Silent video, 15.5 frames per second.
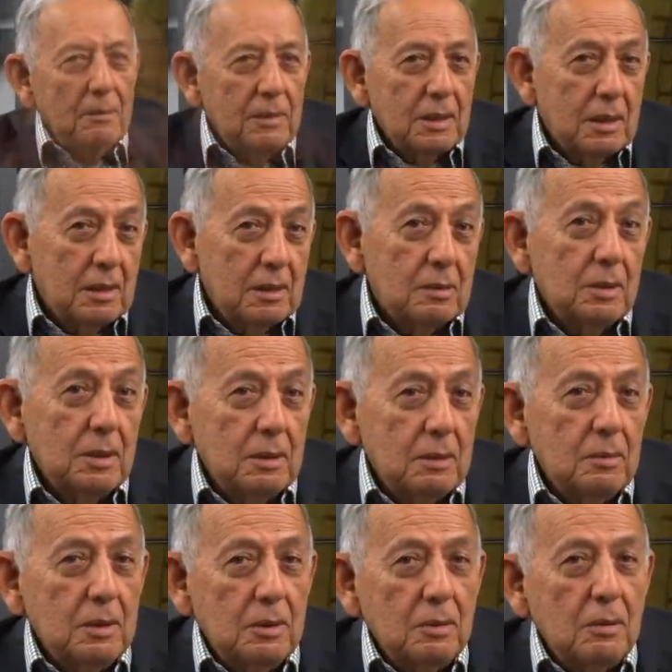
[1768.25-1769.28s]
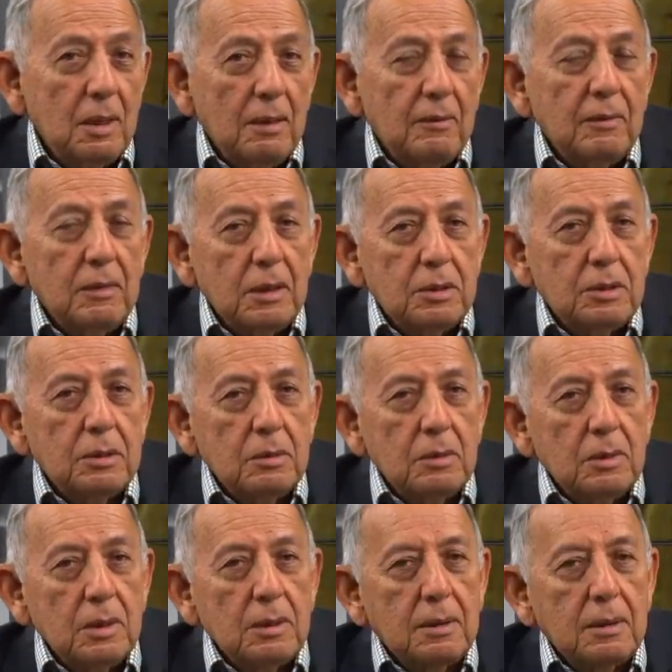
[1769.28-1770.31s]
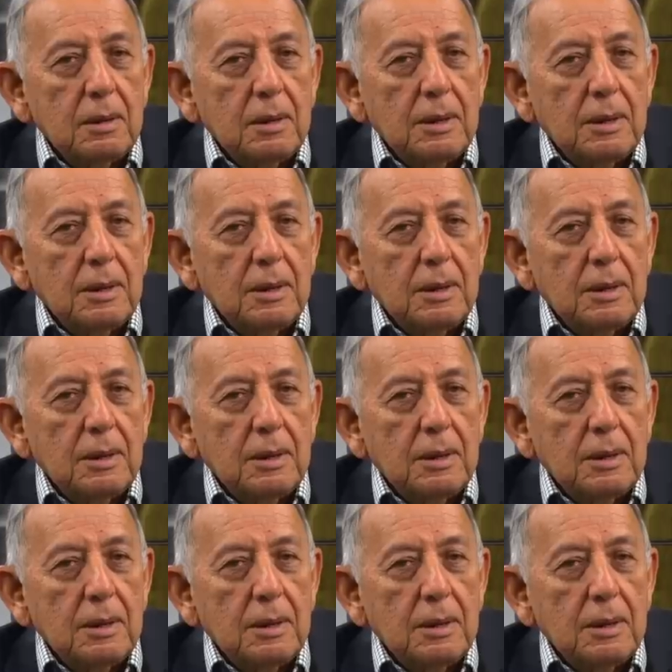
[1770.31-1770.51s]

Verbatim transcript: Because we, we do have an issue with